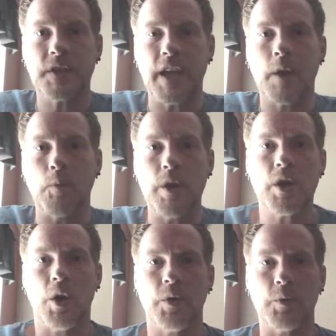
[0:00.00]
thing we
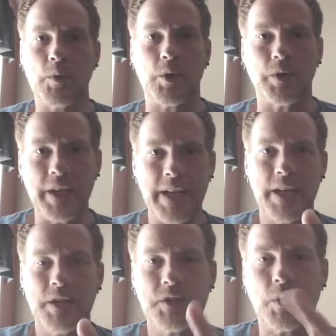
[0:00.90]
call the world.
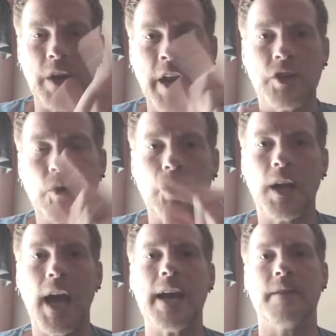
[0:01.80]
So in your
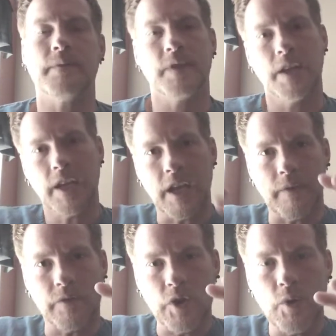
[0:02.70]
life,
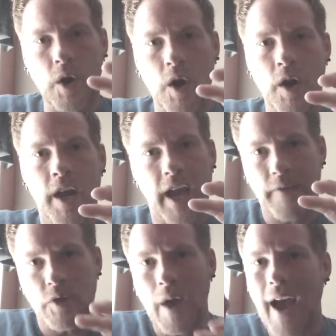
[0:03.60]
if you
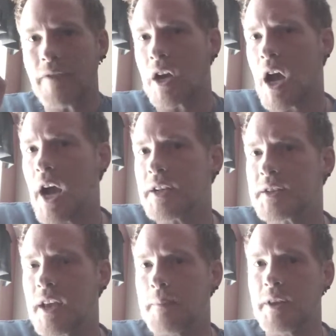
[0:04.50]
have a
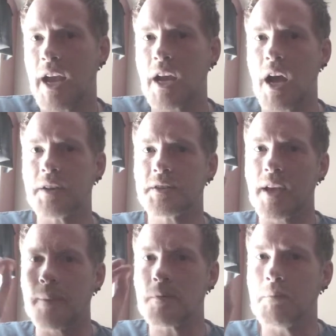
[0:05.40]
concept, that
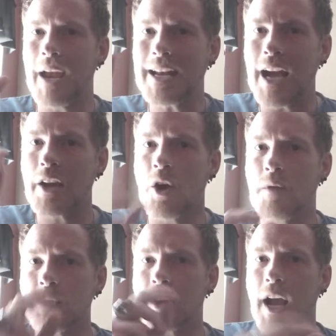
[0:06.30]
concept may not
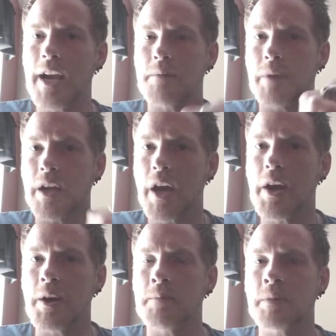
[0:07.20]
overnight
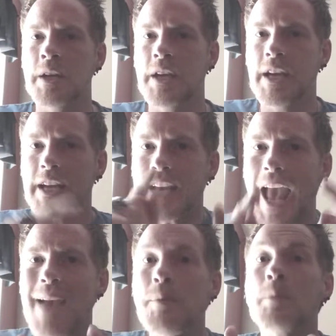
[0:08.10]
become
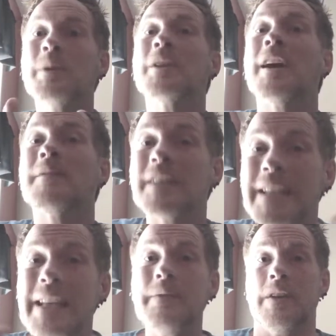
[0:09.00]
capable of
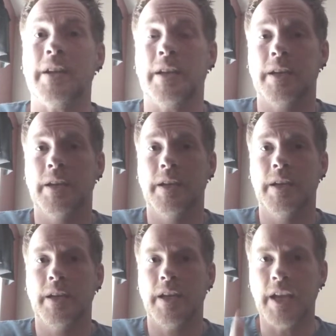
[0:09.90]
living
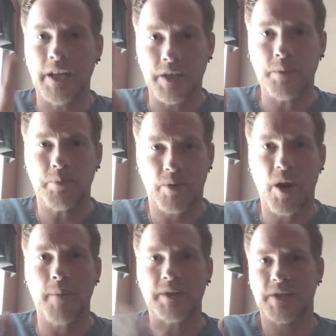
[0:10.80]
in the
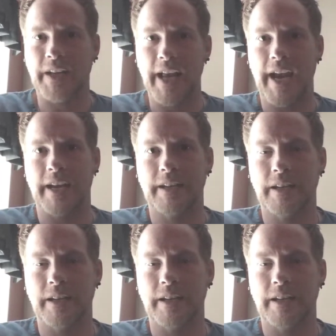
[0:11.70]
promised land.